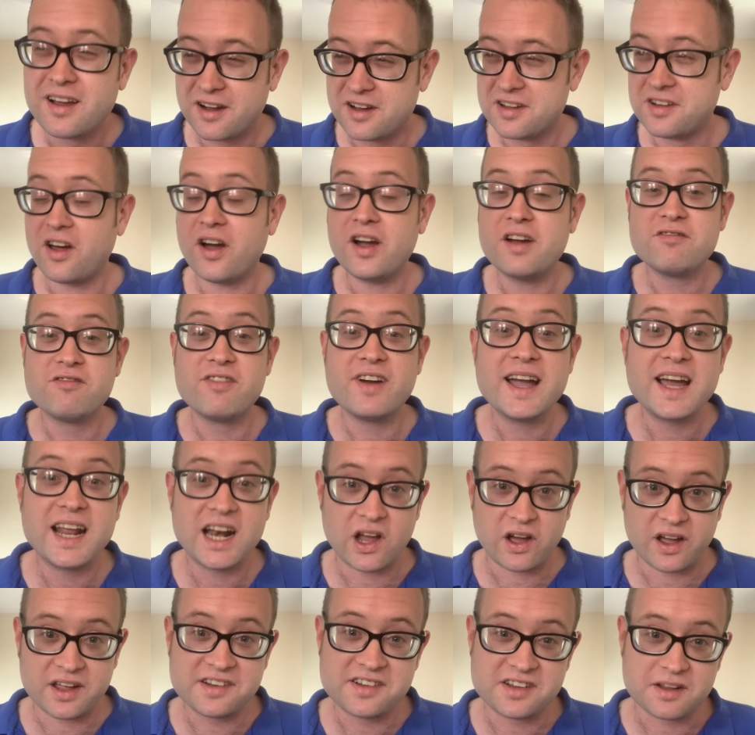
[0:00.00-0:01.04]
because I
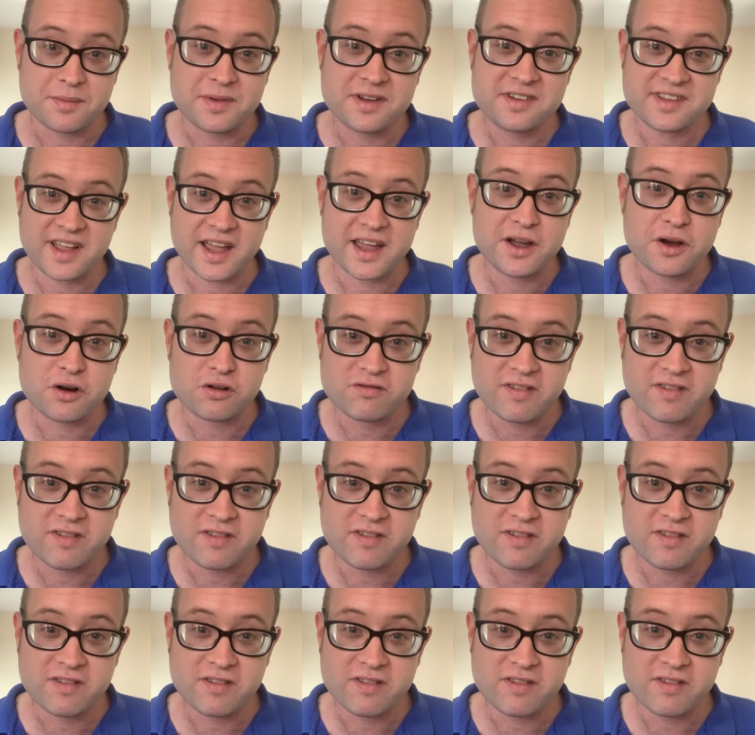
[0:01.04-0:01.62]
realised the mistake